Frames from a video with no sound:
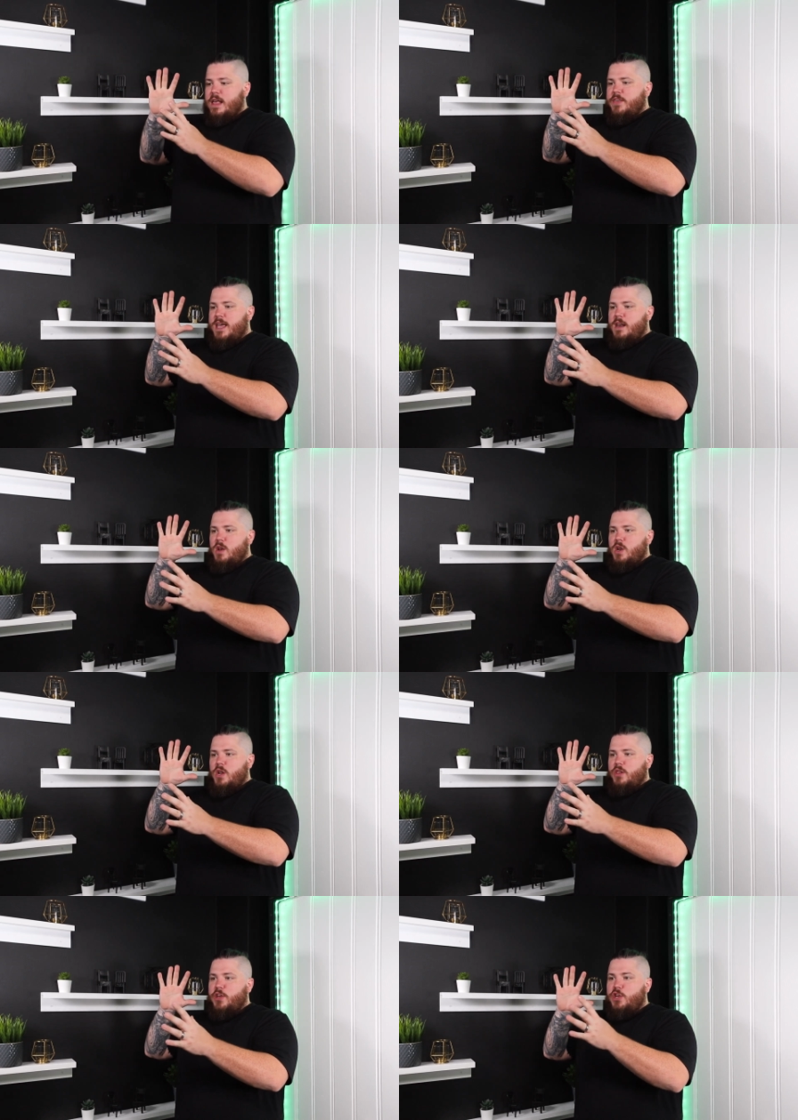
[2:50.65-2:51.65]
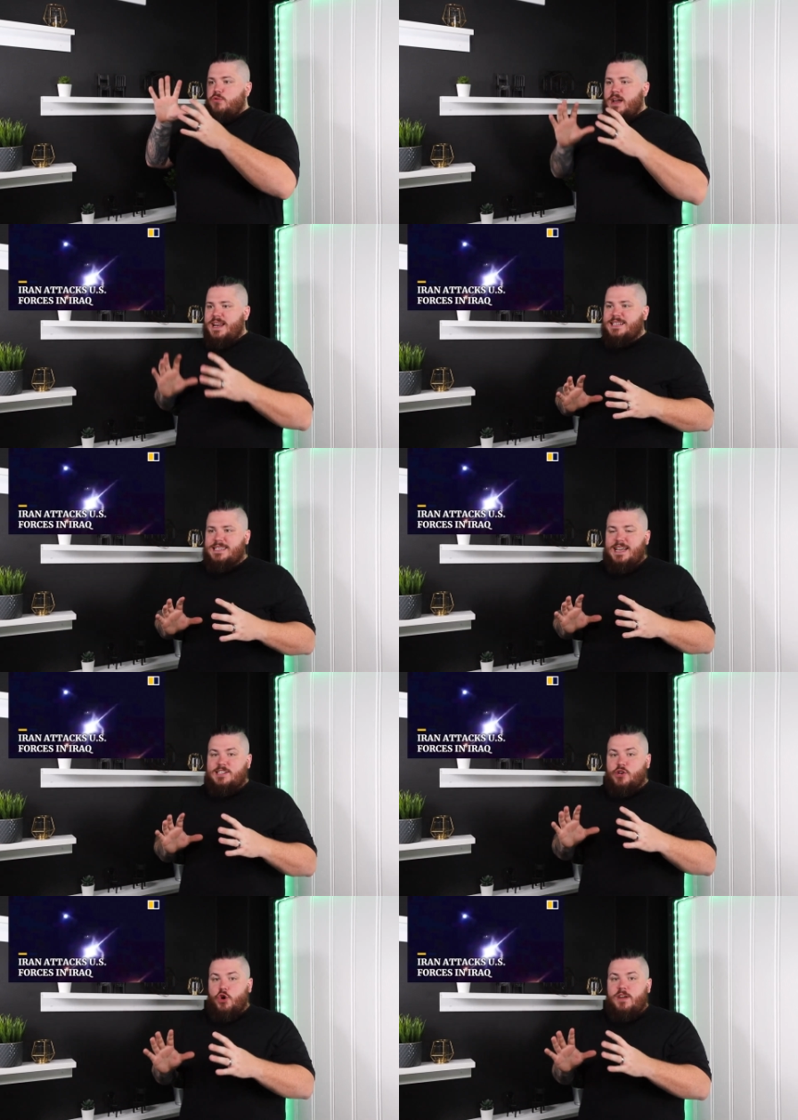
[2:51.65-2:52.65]
That the United
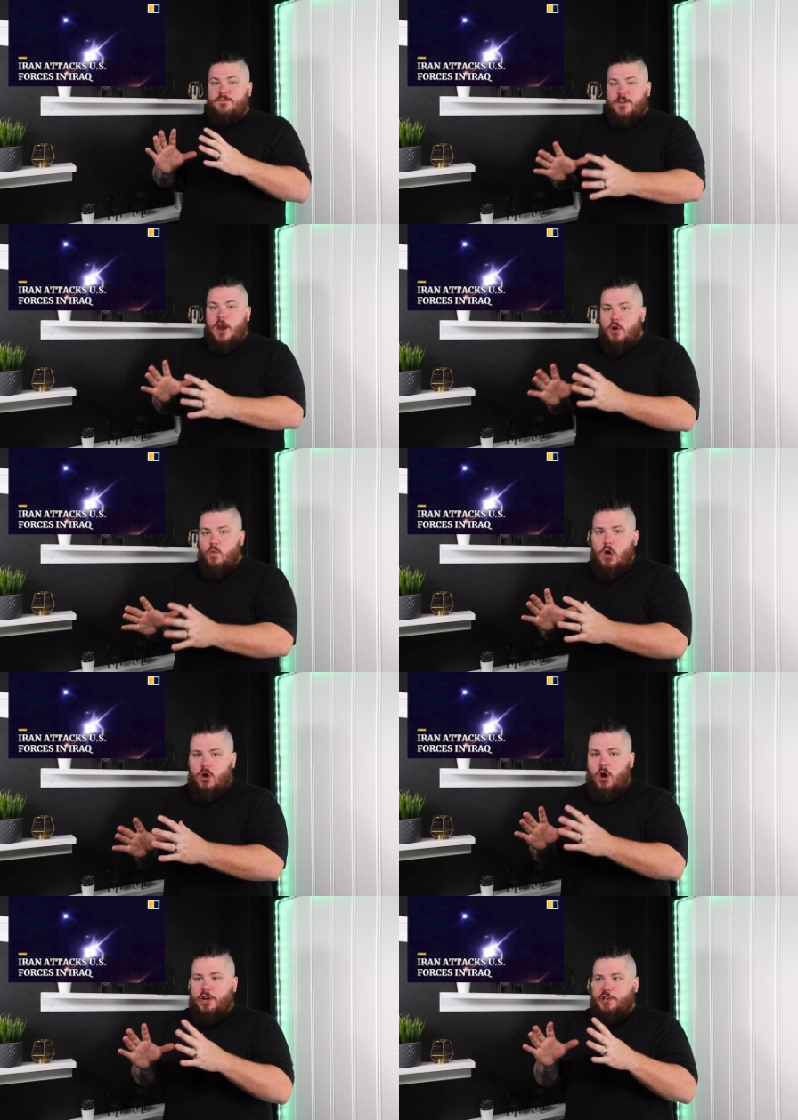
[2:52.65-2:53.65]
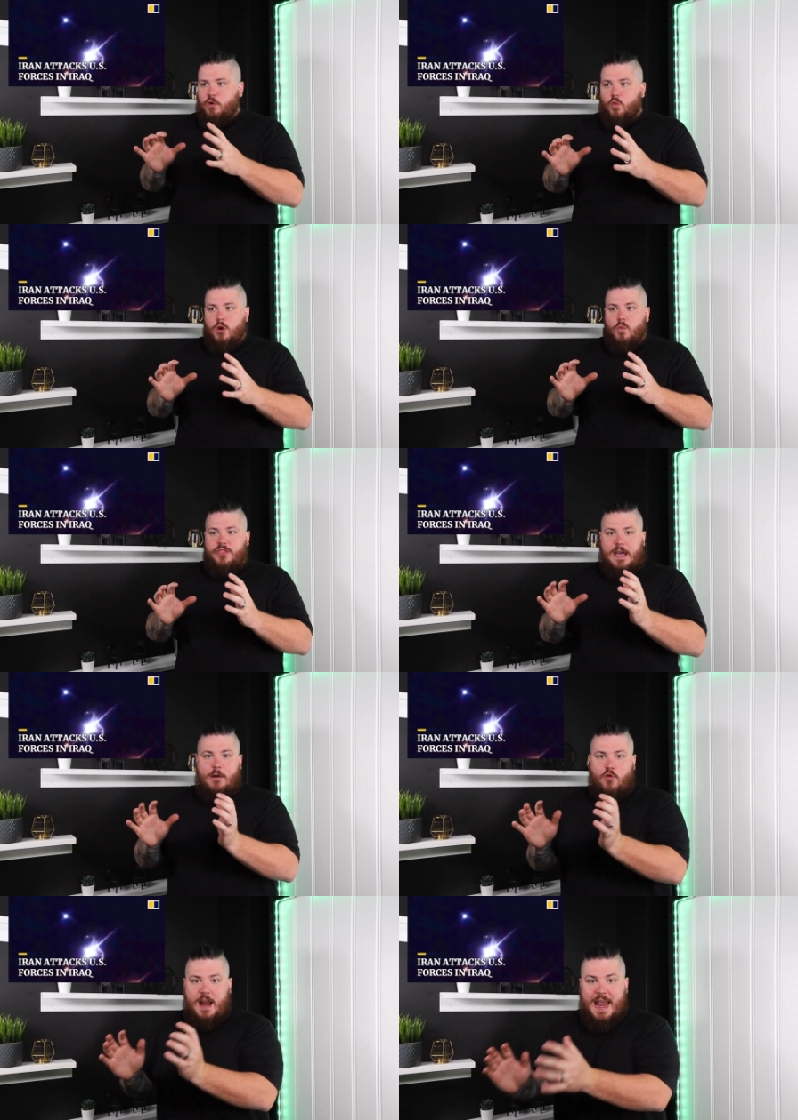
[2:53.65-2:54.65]
States could have very well gone to war with
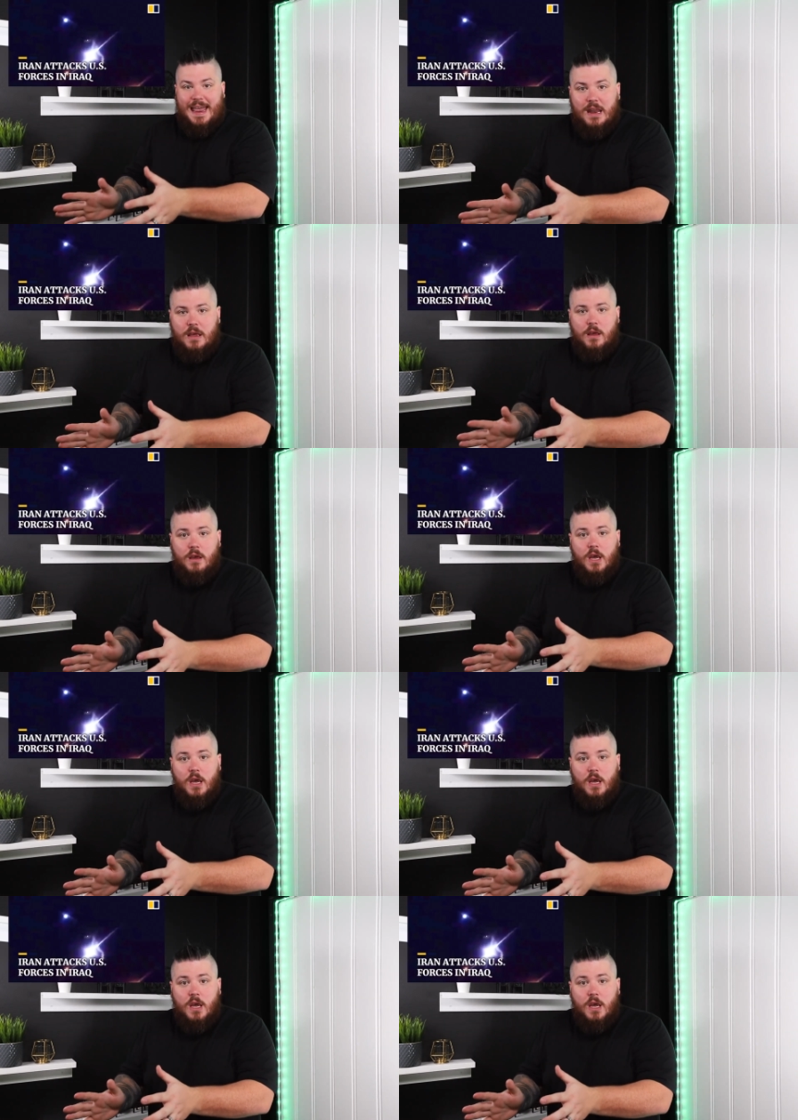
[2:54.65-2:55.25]
Iran